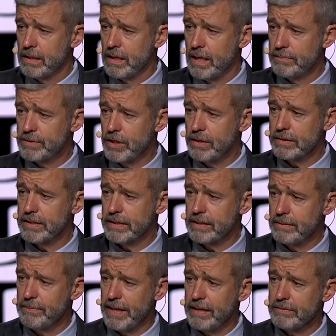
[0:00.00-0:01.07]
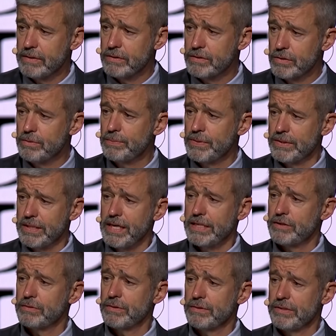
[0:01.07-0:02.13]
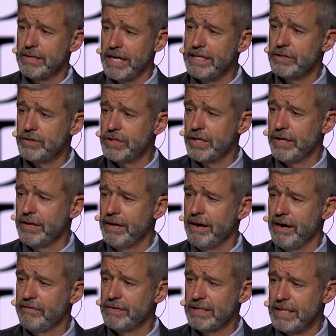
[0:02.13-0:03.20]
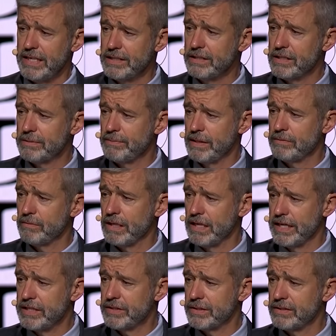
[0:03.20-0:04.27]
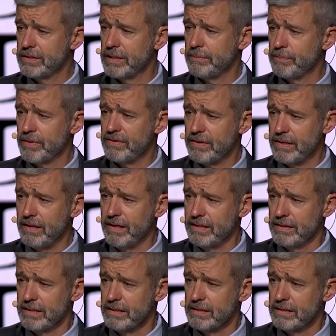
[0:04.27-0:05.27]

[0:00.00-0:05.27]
I'm talking about the supernatural nature of an intimate relationship with God,